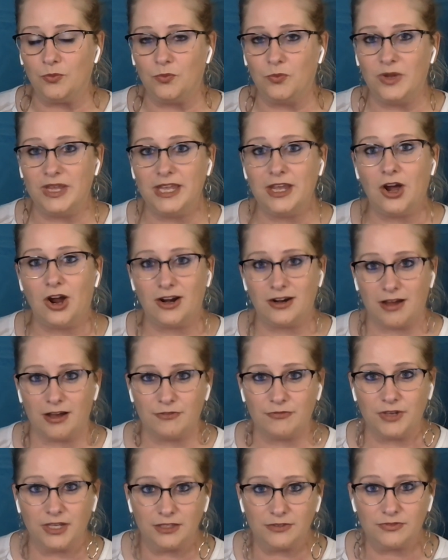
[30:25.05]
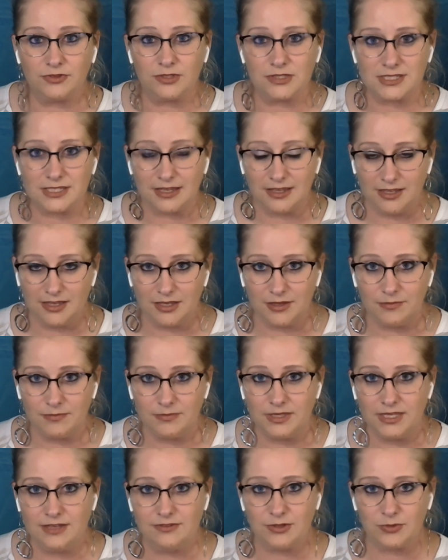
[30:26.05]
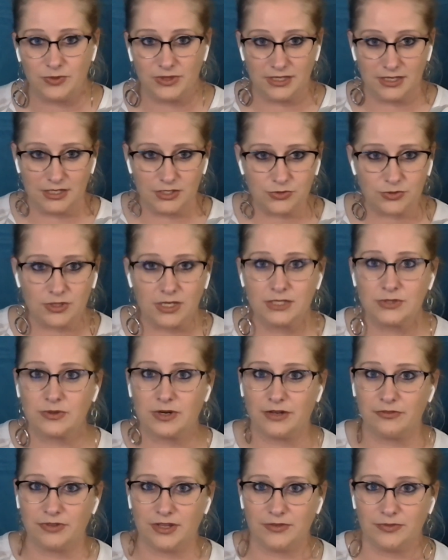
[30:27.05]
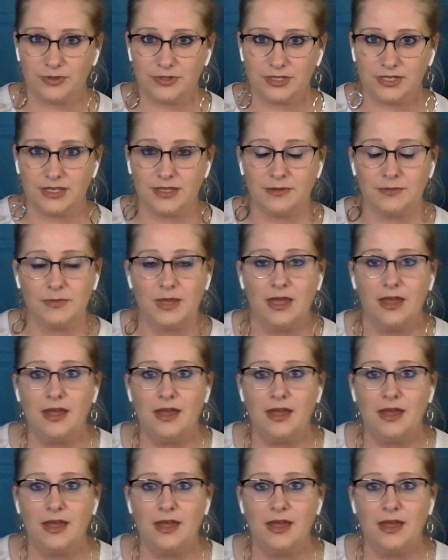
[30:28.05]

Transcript: we are not faithful to him, even when the Israelites were not faithful to him,